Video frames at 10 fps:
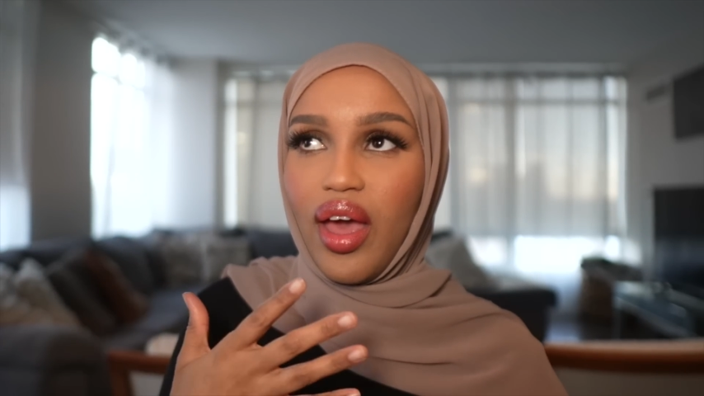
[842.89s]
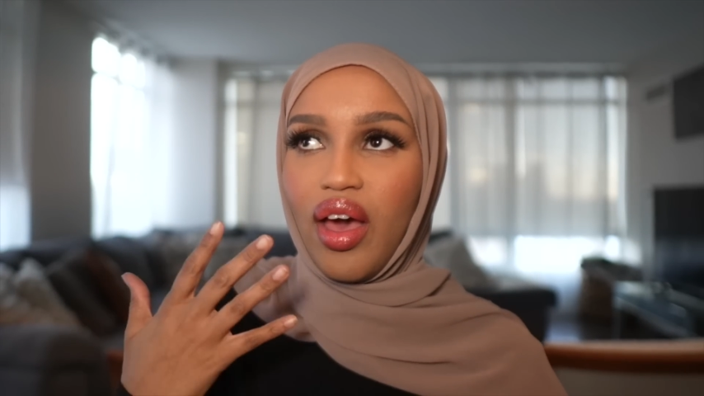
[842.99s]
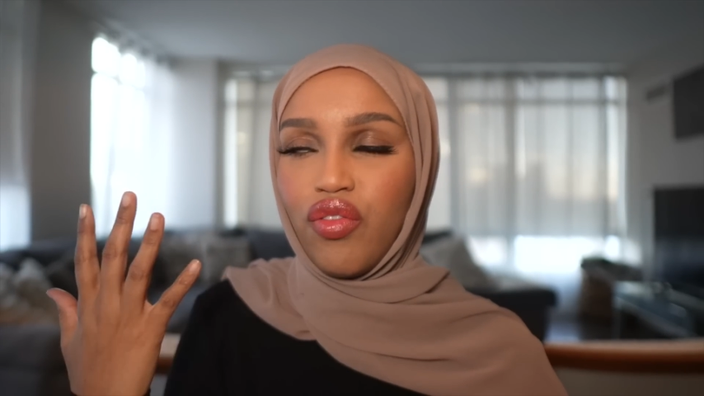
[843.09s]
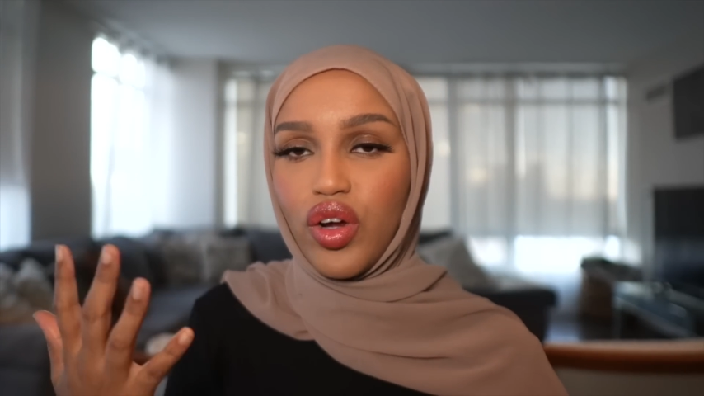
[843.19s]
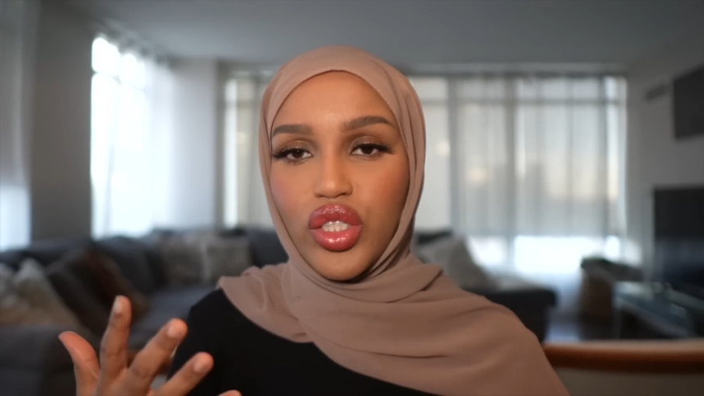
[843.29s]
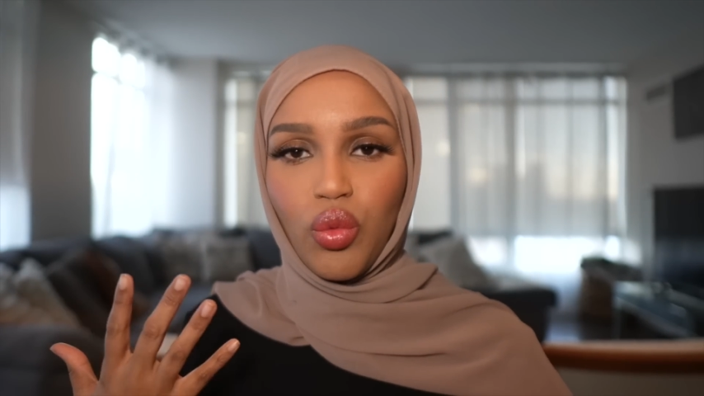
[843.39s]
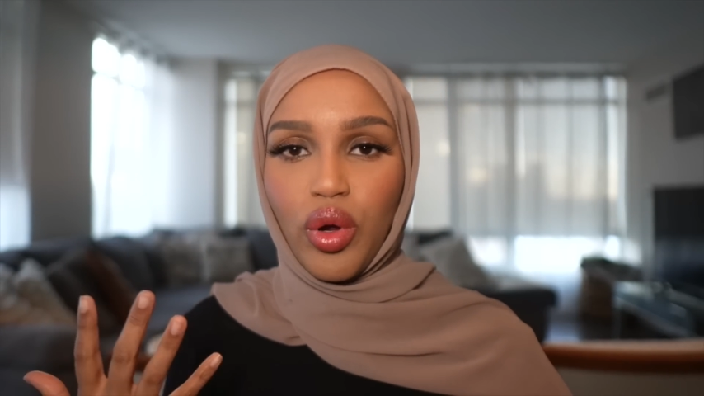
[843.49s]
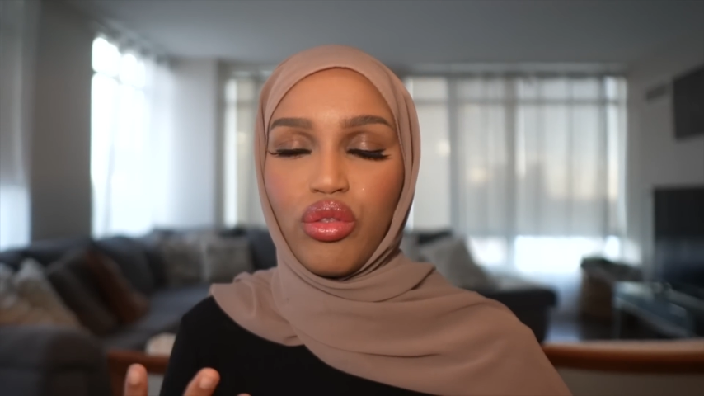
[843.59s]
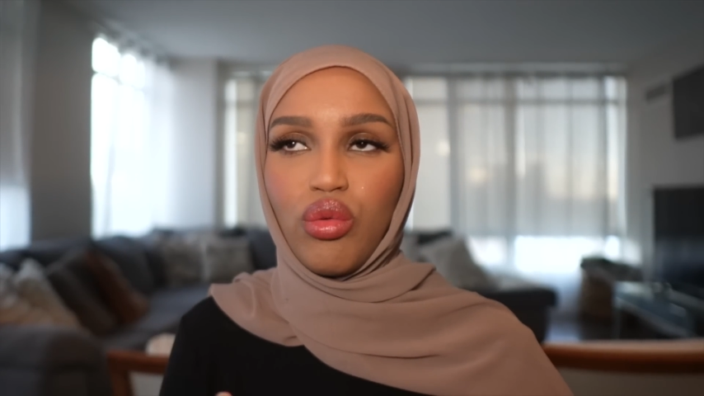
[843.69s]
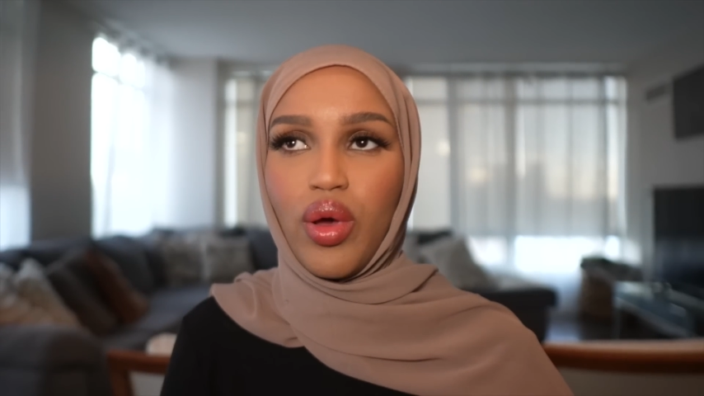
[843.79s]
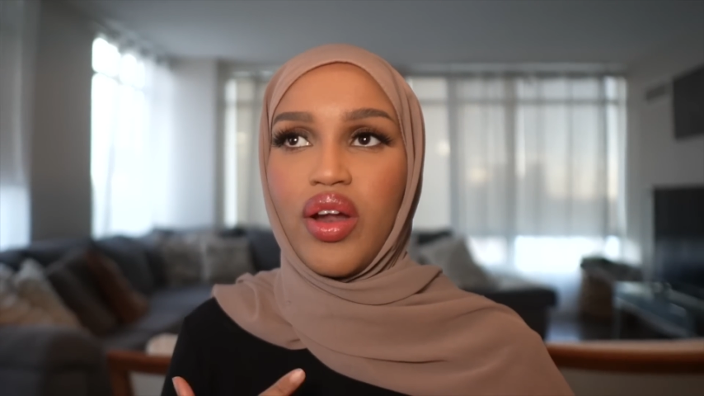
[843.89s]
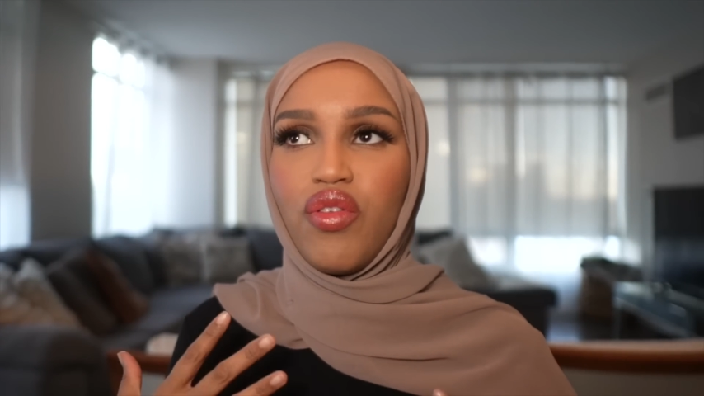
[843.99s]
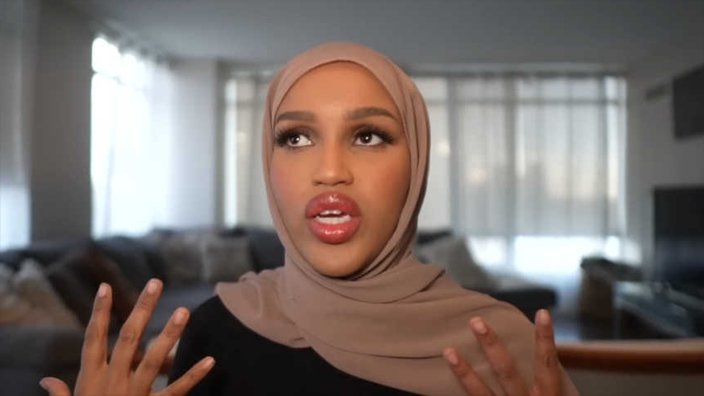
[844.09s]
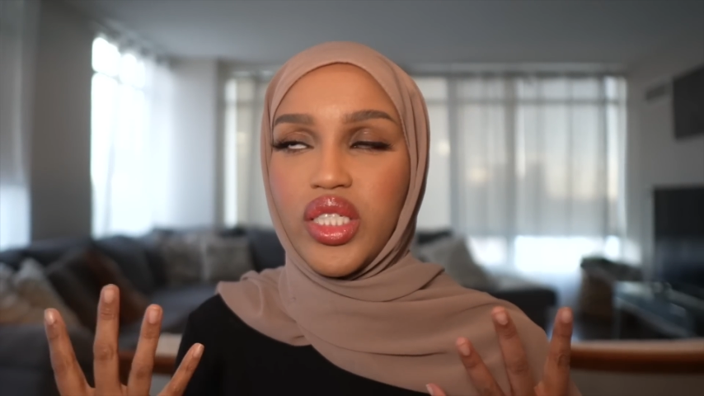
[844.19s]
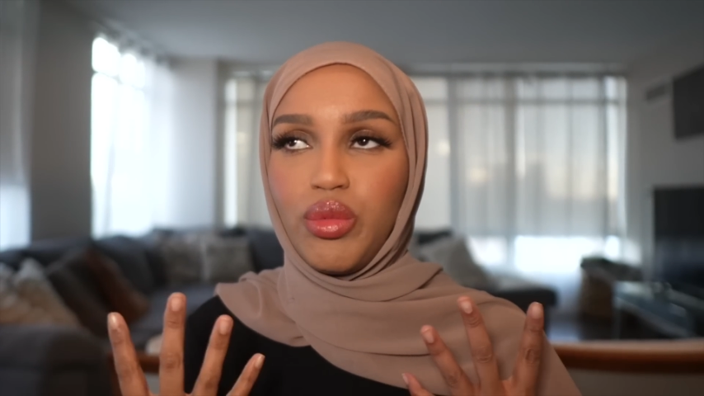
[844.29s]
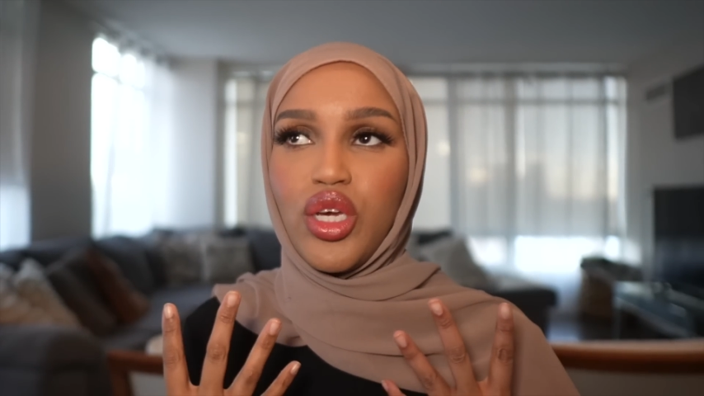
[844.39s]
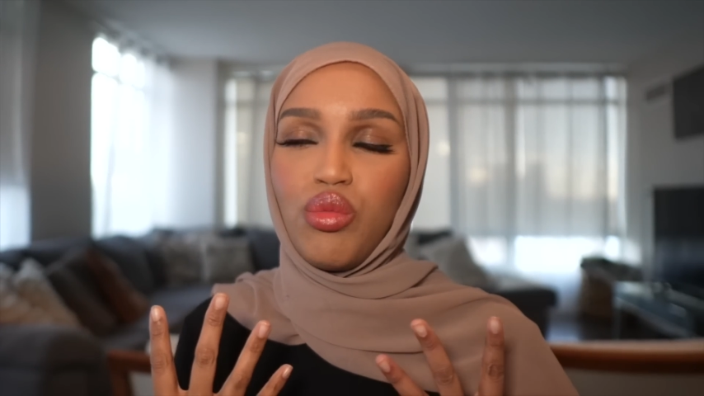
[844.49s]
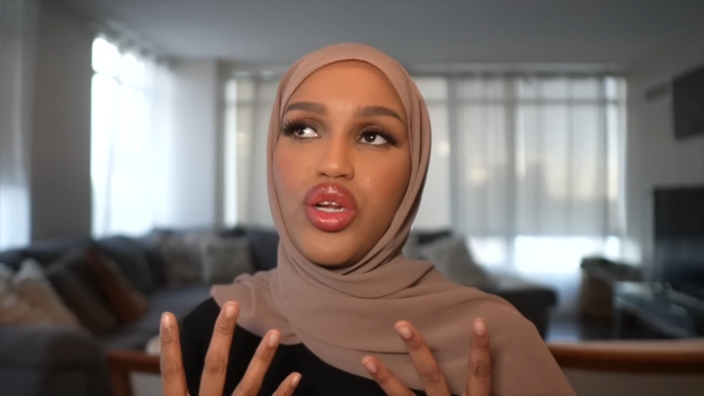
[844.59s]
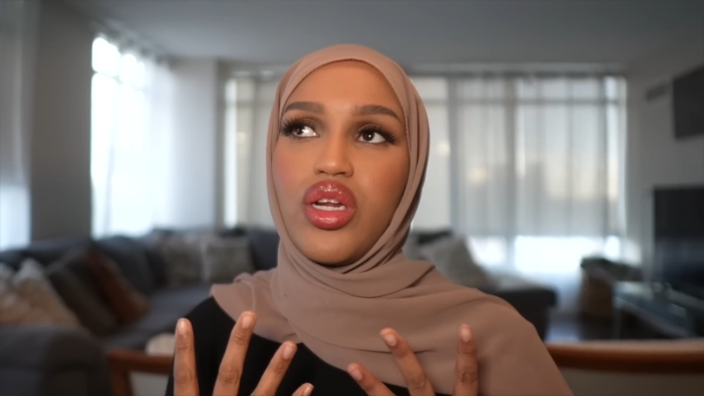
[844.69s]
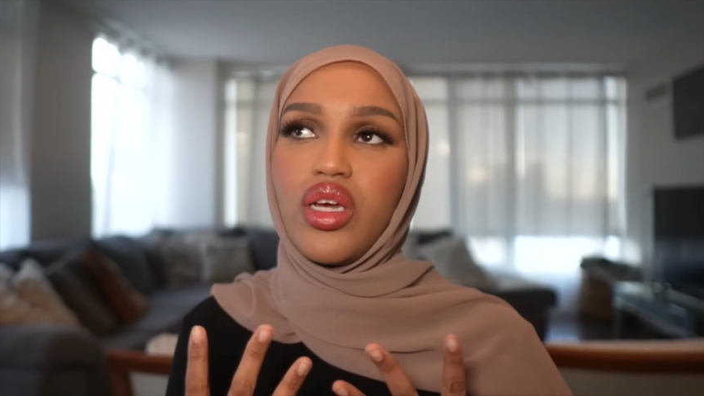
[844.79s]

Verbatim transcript: and for us to work through it and for us to be a community